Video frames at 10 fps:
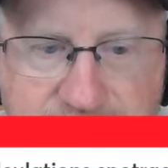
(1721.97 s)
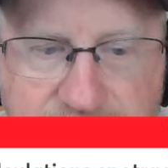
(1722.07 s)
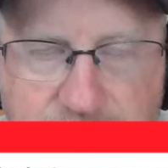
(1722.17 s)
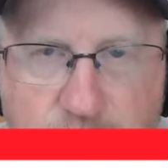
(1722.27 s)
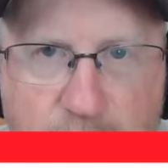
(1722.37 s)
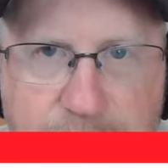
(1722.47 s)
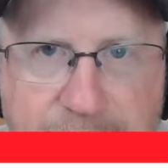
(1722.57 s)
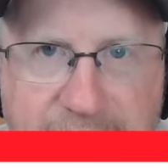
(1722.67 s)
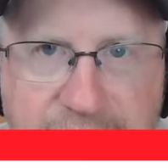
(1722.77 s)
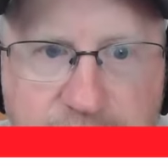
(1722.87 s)
Good work
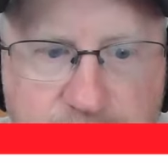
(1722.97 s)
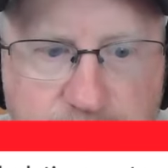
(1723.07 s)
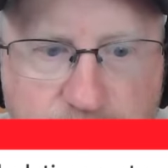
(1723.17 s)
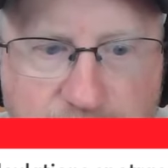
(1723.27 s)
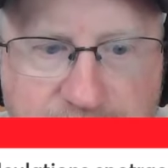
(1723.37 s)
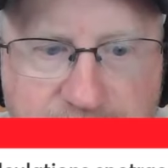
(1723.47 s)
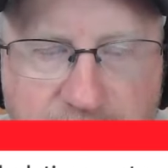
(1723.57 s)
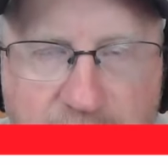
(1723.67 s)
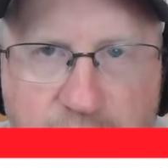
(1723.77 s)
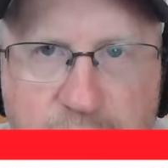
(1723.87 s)
by you. Way to
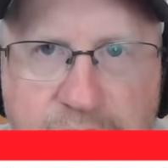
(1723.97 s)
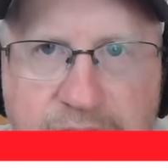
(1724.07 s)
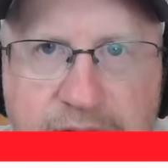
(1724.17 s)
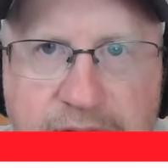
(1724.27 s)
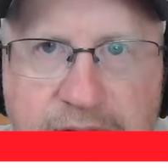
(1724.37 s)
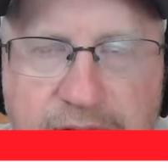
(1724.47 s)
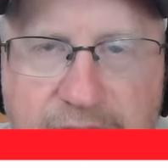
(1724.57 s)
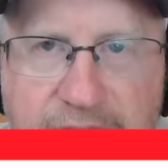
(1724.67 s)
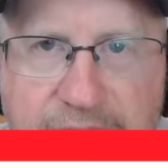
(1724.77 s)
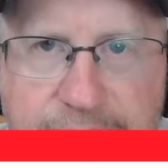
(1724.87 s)
go.
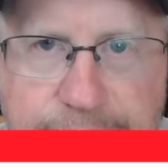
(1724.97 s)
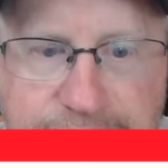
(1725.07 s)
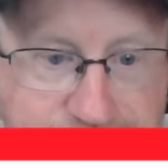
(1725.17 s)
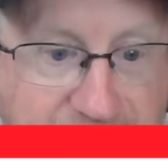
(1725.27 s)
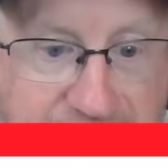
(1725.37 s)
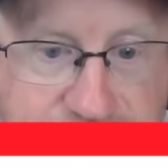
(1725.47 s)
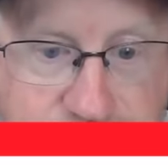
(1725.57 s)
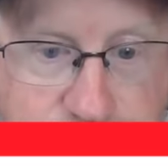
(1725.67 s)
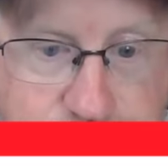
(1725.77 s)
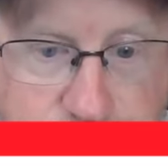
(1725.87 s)
If that's
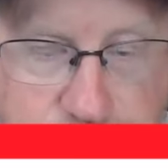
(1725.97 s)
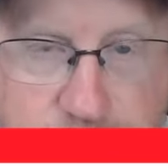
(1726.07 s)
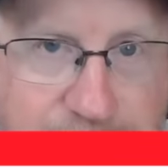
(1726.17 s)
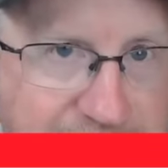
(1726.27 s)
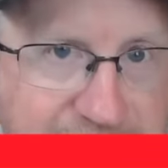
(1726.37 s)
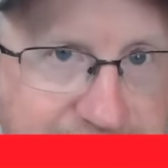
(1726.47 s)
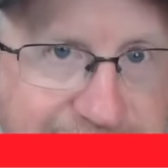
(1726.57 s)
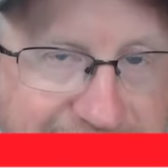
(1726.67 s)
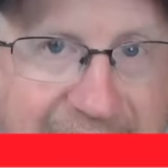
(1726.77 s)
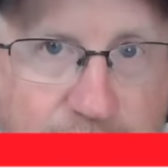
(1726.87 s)
true, and it
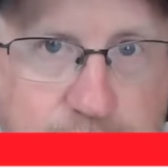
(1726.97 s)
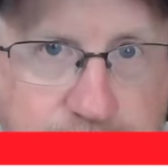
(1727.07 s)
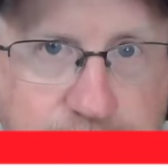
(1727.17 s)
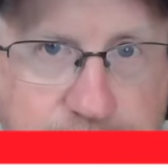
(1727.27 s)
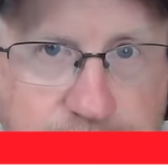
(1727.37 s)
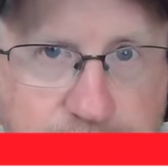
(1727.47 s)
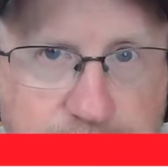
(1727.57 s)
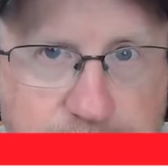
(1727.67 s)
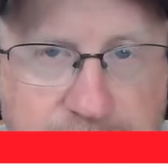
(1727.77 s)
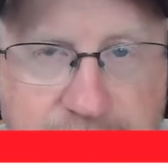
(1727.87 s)
sounds true,